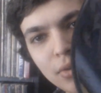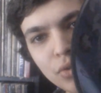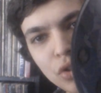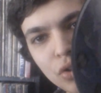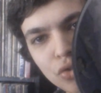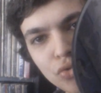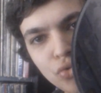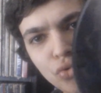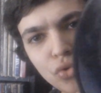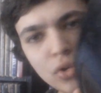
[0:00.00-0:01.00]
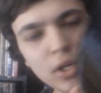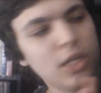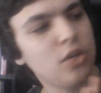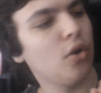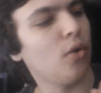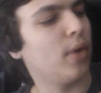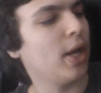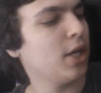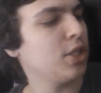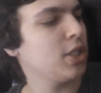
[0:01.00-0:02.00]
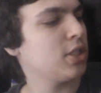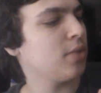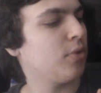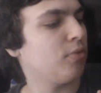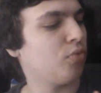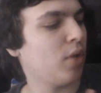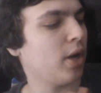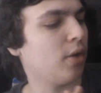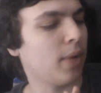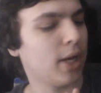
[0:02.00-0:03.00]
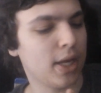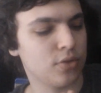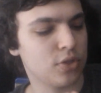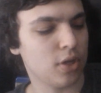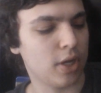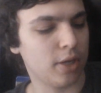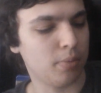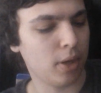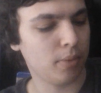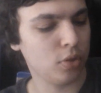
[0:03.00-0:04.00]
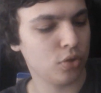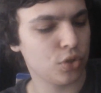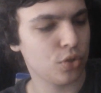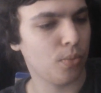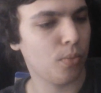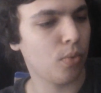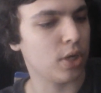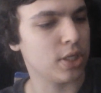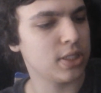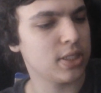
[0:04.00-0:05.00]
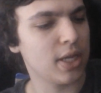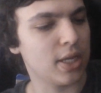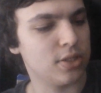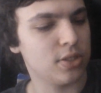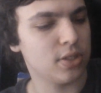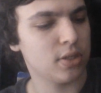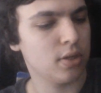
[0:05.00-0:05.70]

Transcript: Which looks really cool. And it actually has something written around the outside, but I'm not sure what it says.